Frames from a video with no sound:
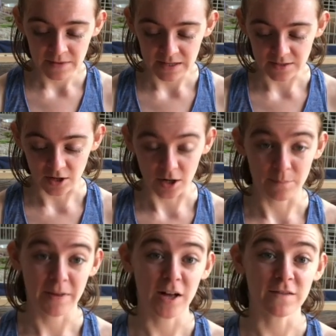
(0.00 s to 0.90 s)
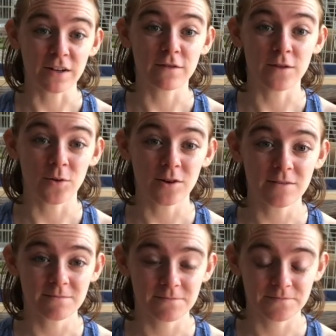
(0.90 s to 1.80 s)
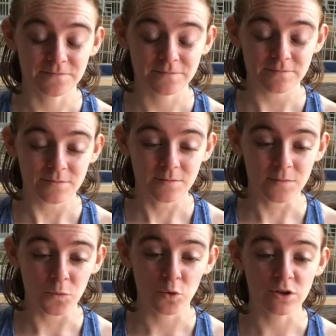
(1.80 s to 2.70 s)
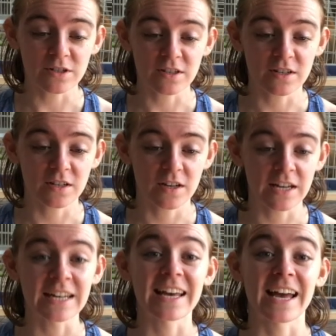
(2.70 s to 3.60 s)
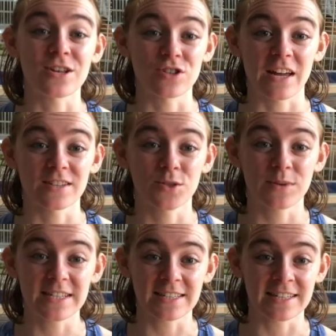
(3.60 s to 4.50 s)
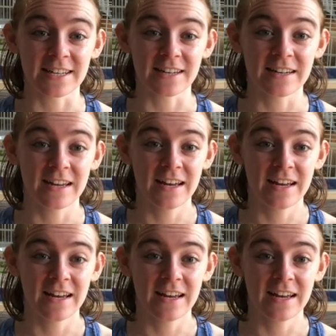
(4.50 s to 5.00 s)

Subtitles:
It's our pelvic floor. We're going to engage that, squeezing it in.